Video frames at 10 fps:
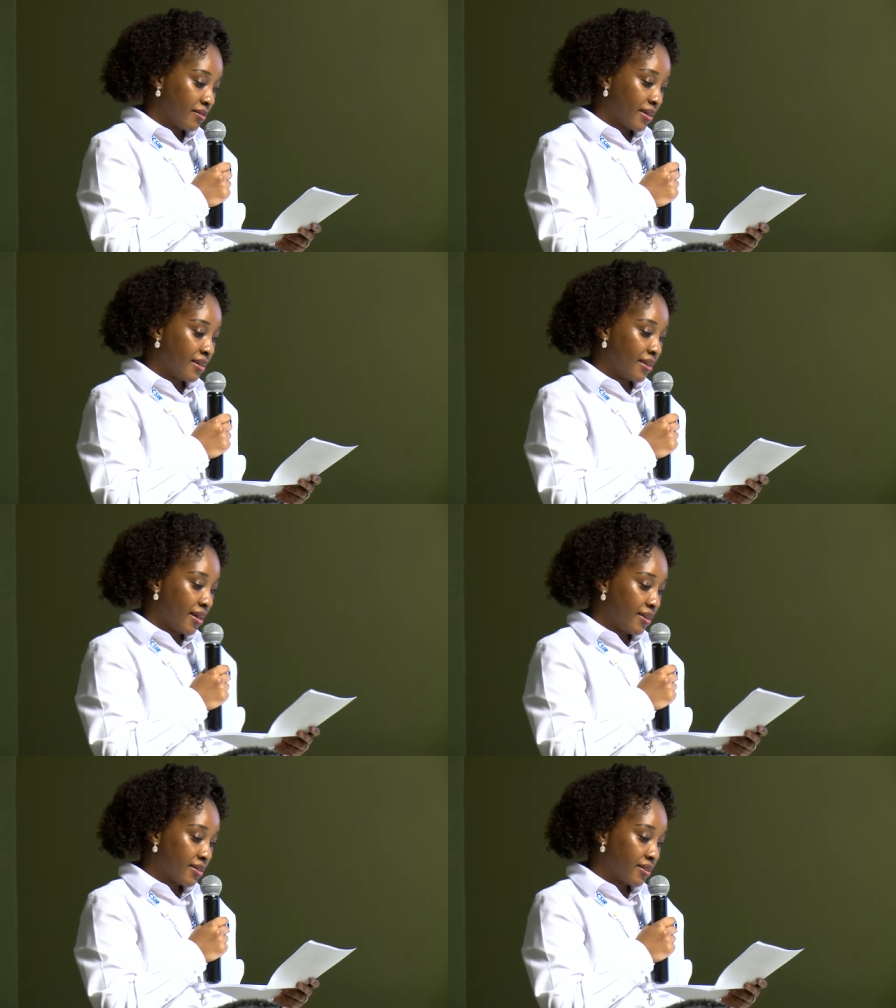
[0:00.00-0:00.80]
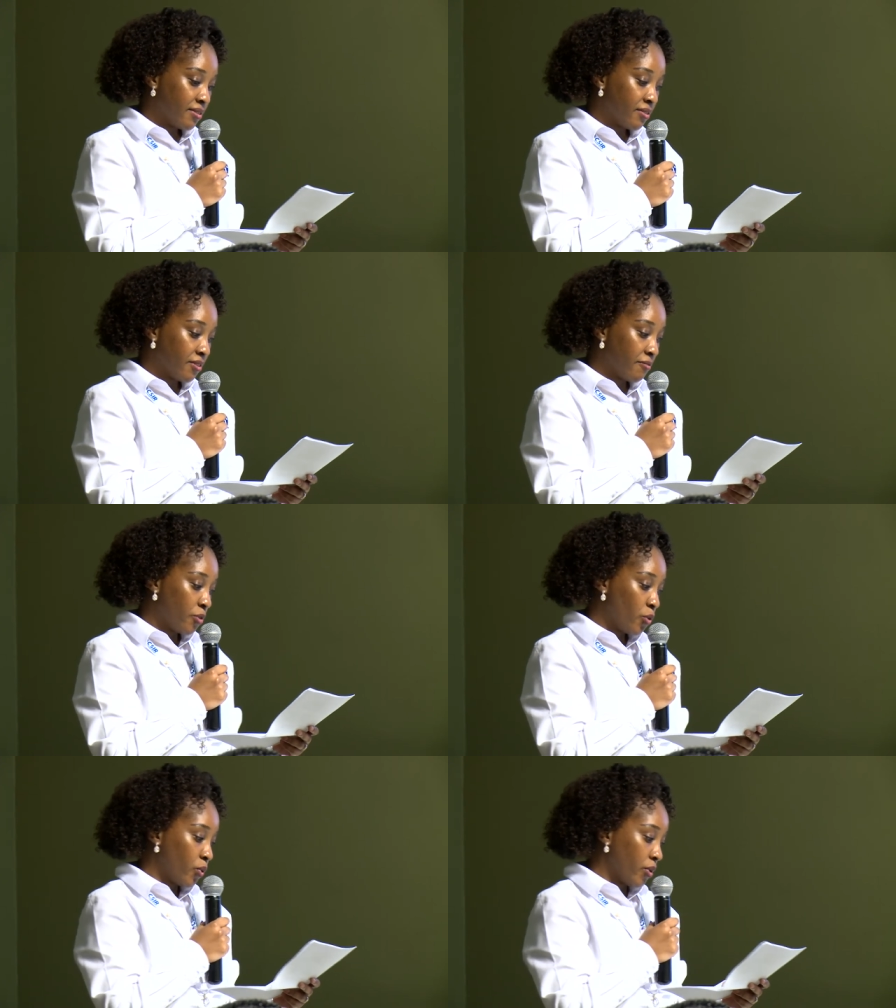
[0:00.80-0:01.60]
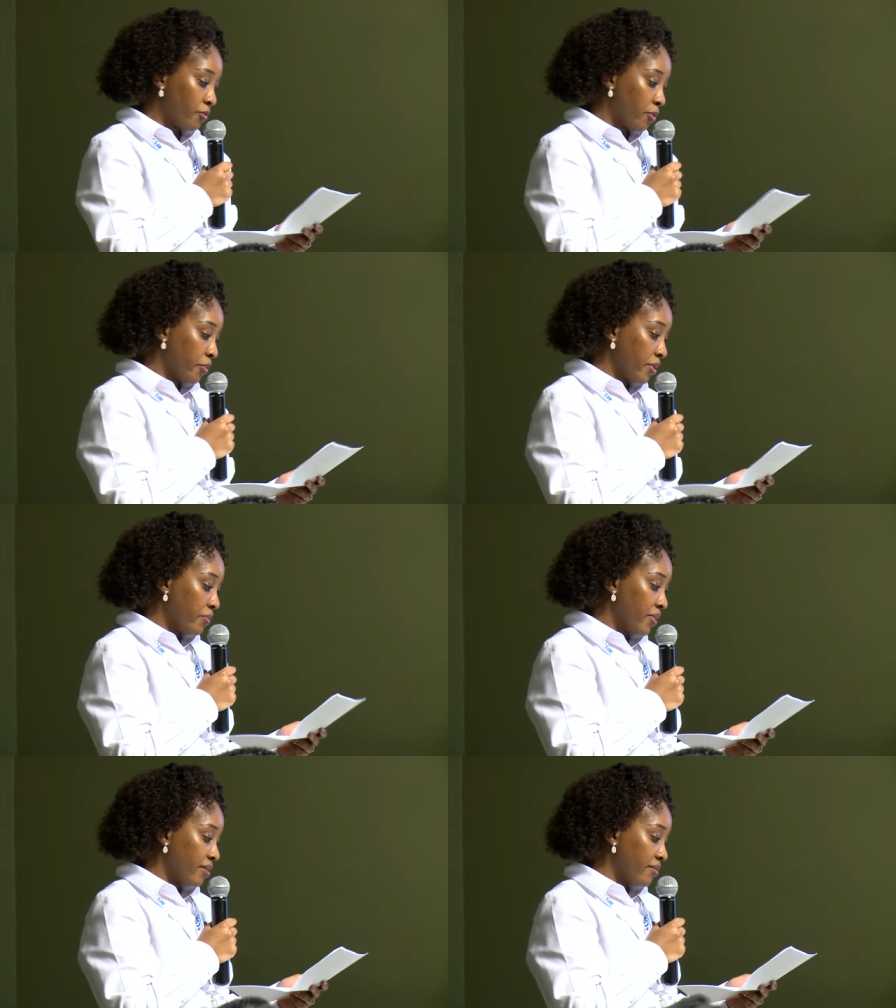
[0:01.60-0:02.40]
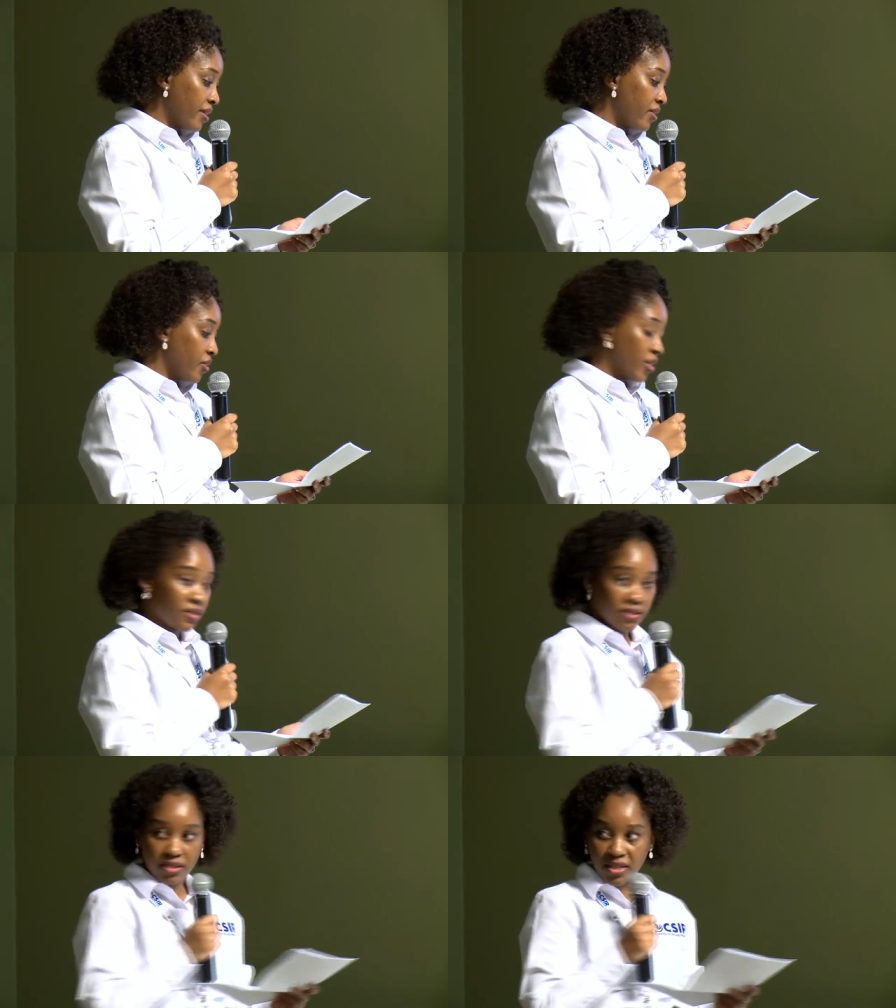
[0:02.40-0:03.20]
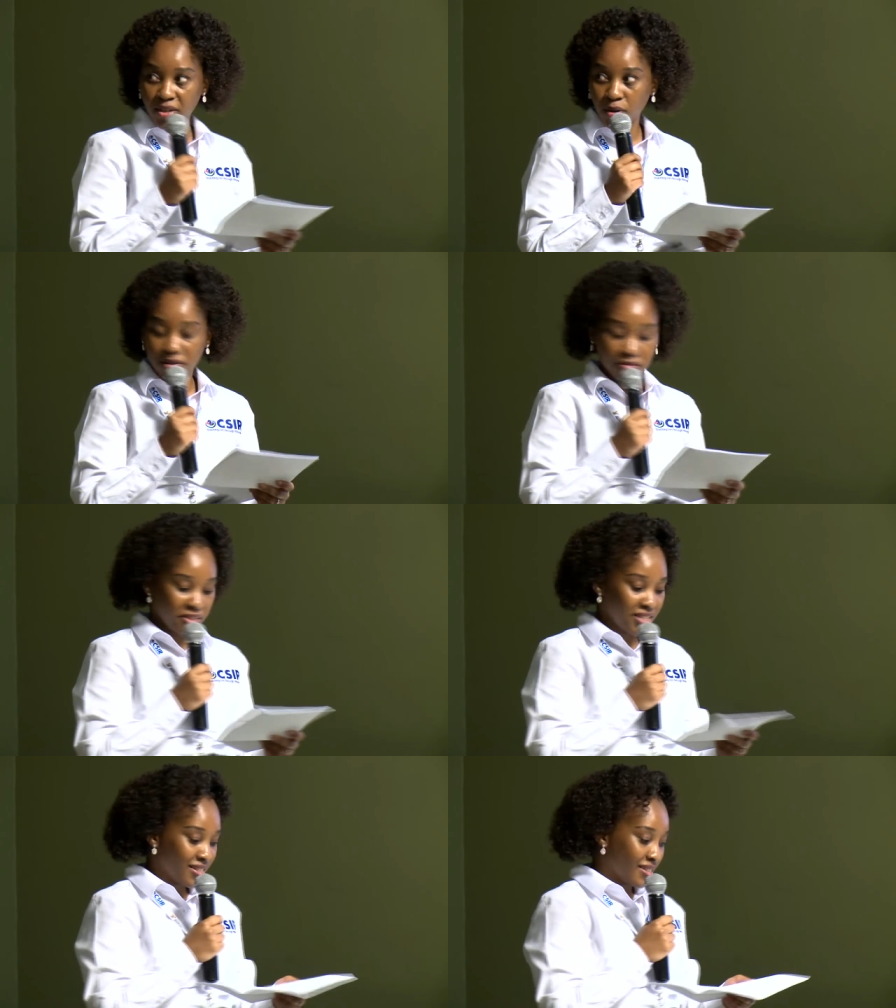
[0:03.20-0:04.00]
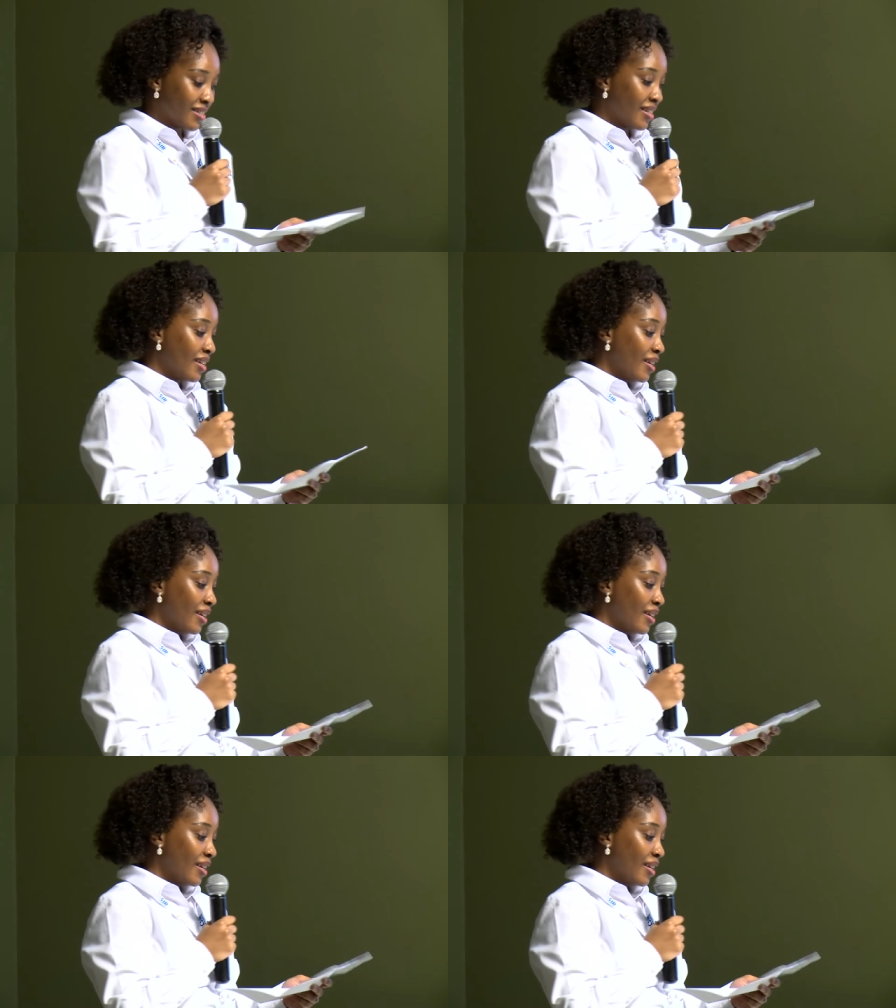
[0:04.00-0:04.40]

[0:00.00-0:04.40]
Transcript: and acts as a reviewer for premier radar journals and conferences.